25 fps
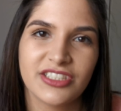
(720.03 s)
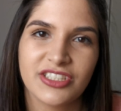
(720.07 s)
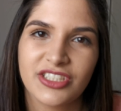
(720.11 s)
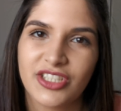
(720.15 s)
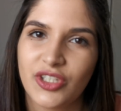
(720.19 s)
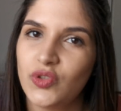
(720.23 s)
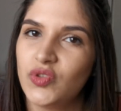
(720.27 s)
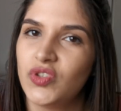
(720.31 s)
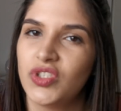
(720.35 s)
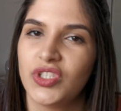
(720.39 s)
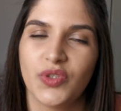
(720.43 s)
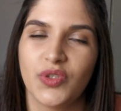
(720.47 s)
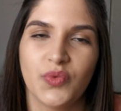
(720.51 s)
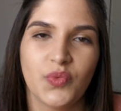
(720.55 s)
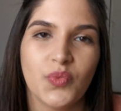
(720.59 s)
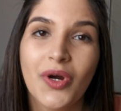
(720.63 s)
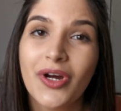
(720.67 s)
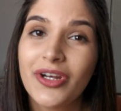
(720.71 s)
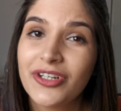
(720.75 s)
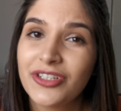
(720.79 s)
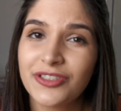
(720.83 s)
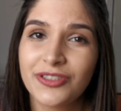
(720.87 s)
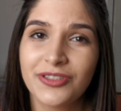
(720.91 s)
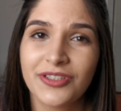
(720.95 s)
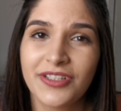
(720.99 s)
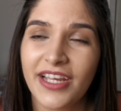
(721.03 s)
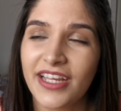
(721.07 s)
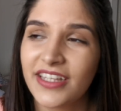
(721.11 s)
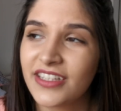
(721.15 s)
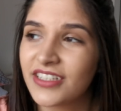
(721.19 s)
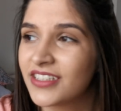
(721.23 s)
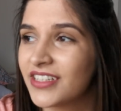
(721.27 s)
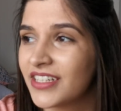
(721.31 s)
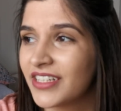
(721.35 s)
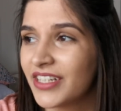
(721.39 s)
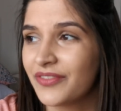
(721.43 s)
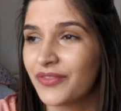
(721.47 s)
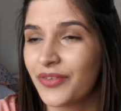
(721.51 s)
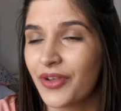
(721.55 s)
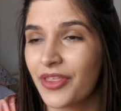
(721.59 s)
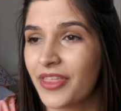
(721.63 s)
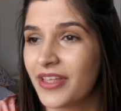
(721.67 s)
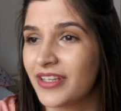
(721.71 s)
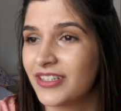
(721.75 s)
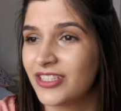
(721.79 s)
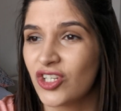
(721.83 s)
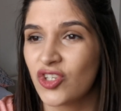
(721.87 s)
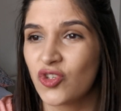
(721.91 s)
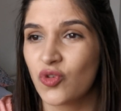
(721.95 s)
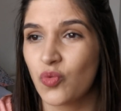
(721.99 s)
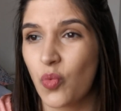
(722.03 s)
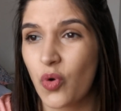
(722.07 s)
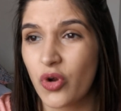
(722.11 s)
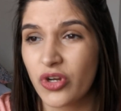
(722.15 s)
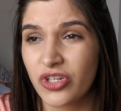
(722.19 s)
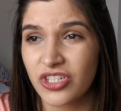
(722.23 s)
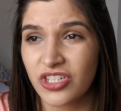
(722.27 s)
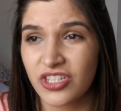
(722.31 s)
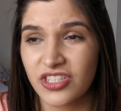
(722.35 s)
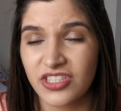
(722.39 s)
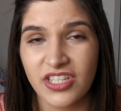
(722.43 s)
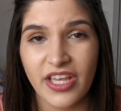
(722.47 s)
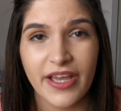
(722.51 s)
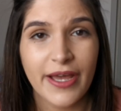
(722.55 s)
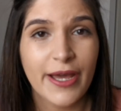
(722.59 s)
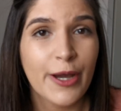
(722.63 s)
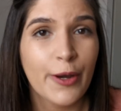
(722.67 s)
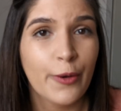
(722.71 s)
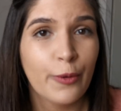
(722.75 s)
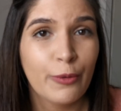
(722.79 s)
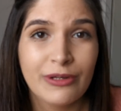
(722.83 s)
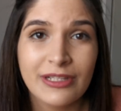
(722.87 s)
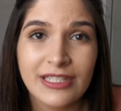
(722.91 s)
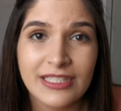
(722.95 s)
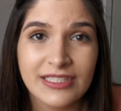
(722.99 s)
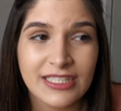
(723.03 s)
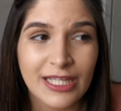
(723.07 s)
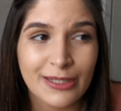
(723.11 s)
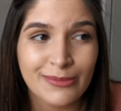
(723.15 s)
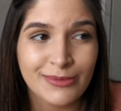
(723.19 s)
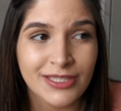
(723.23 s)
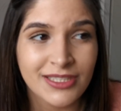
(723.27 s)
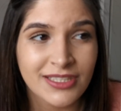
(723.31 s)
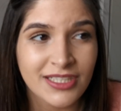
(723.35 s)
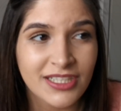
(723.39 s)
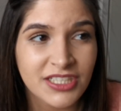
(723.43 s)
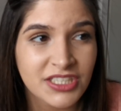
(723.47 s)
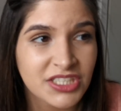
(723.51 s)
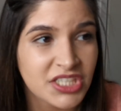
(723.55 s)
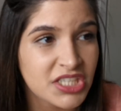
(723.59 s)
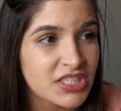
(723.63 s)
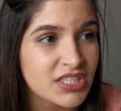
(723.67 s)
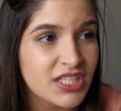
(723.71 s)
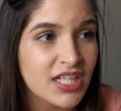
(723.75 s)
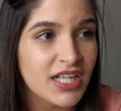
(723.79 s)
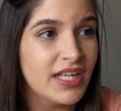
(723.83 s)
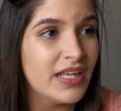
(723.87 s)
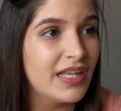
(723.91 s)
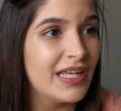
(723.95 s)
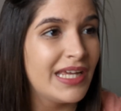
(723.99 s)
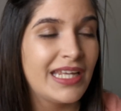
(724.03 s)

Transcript: just goes in the wash together and everything just washes with the same detergent.